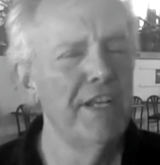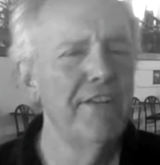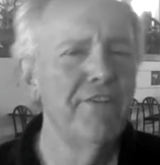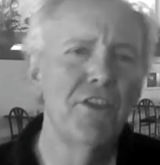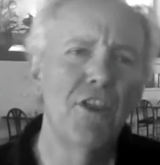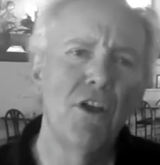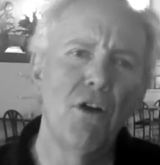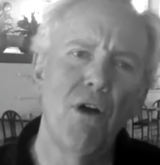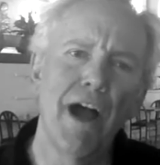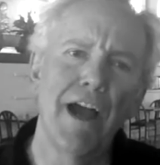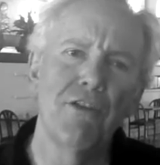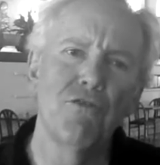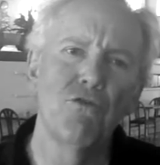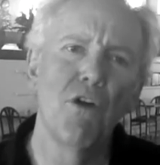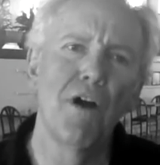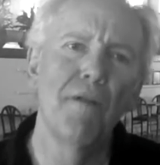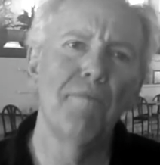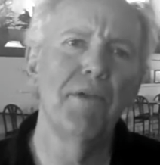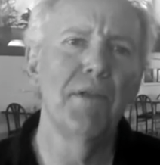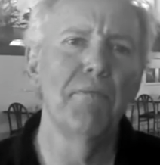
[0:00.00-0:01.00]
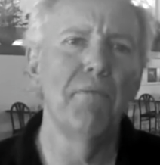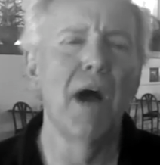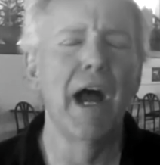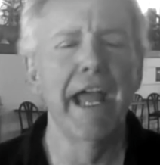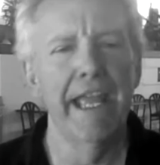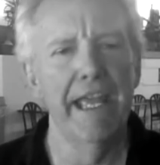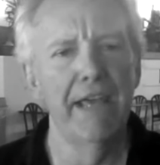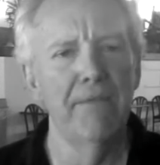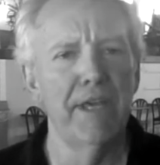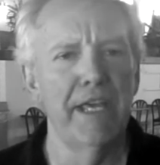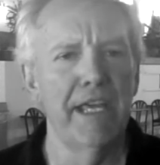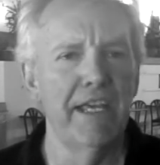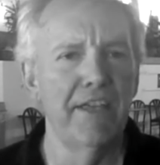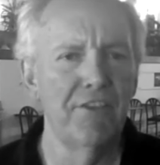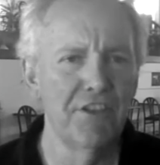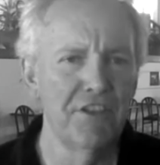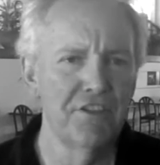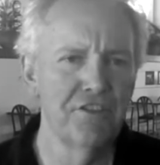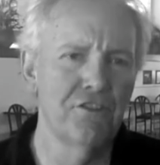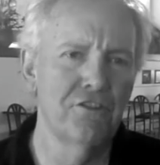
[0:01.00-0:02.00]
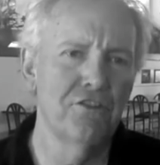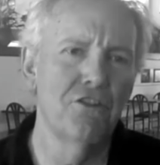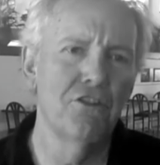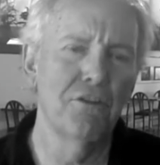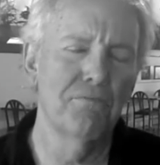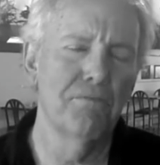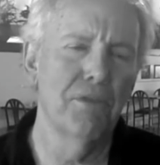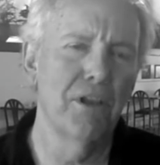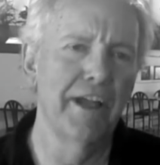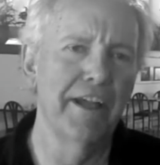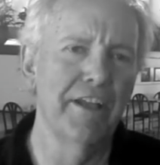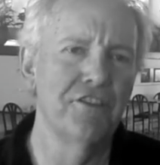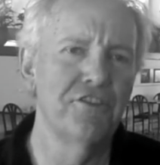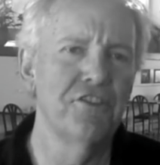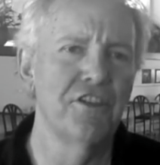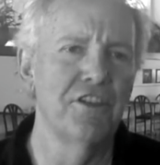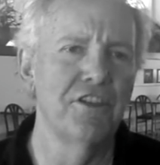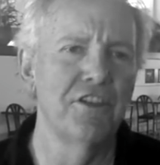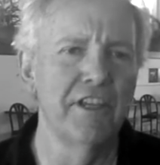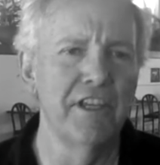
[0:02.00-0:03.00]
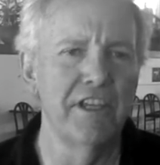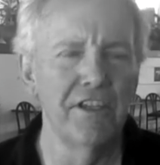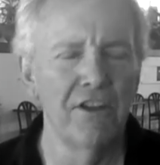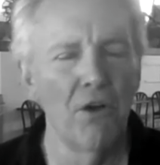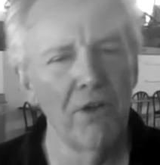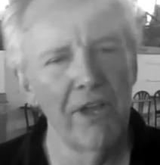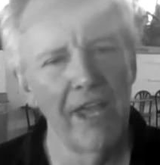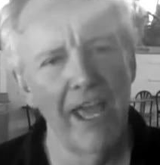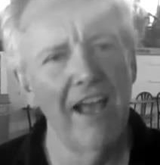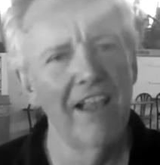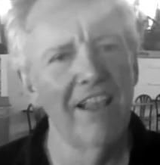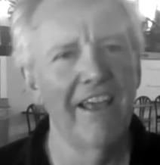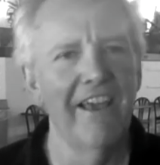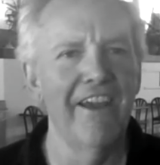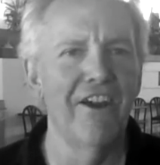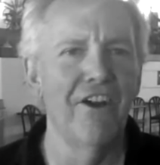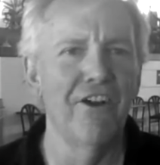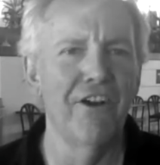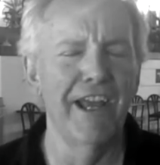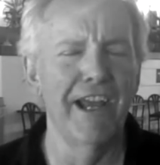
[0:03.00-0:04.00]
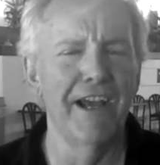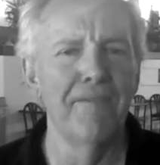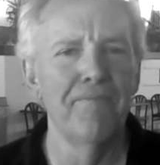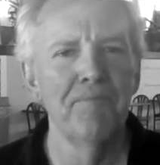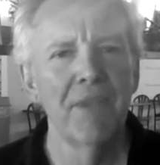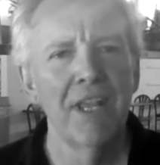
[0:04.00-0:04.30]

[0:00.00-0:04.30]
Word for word: even though I grew up in Miami, and this took place in the Ocala area.